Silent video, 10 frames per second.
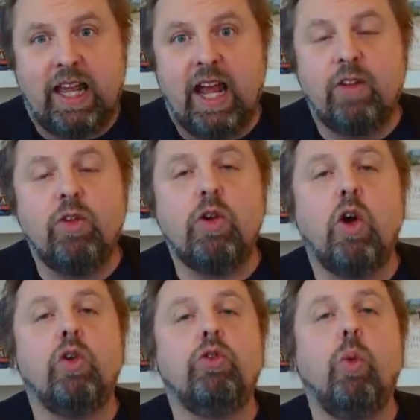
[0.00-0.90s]
Cancel
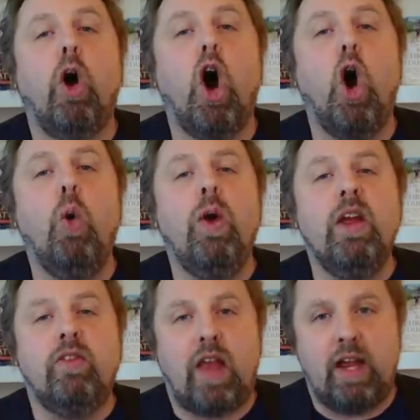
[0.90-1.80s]
culture will
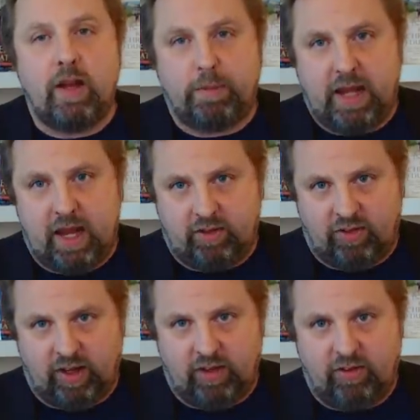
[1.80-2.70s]
always end up
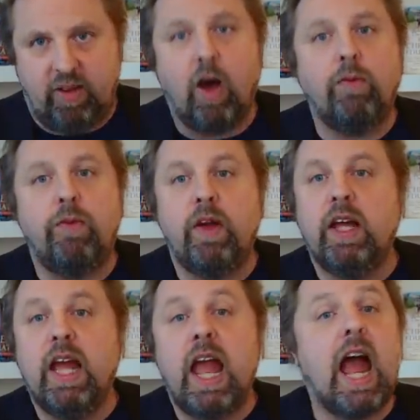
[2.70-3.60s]
canceling itself,
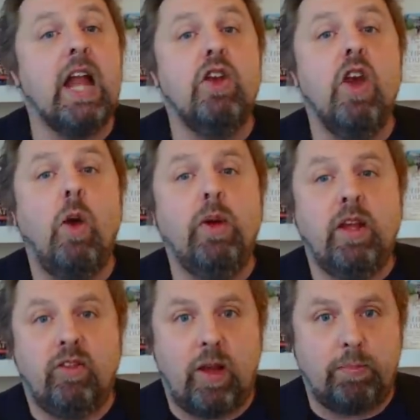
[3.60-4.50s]
and no one
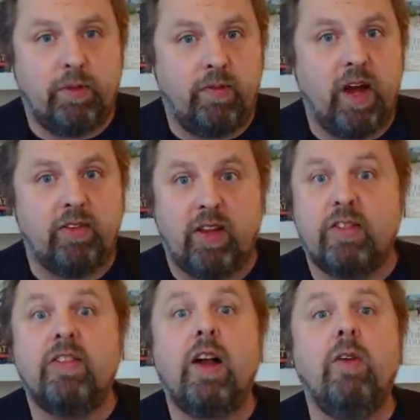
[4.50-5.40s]
exemplifies
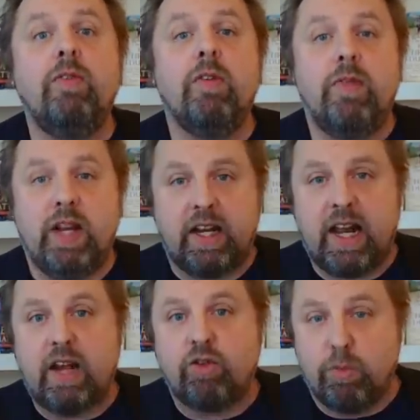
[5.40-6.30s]
that self-defeating
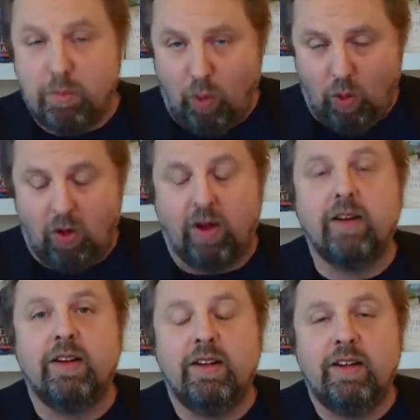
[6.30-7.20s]
nature more
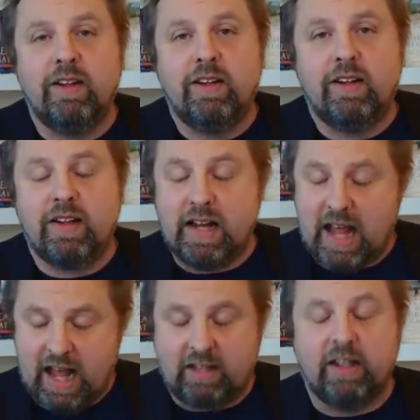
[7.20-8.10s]
than
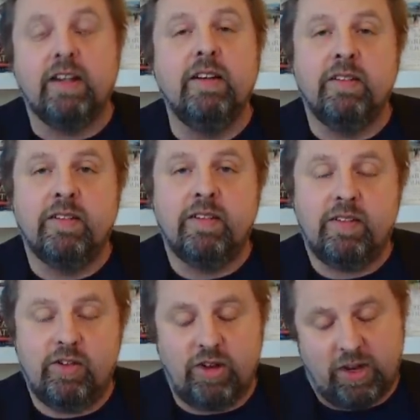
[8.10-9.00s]
Ellen
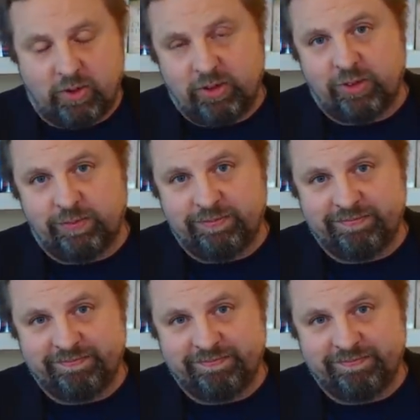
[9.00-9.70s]
DeGeneres.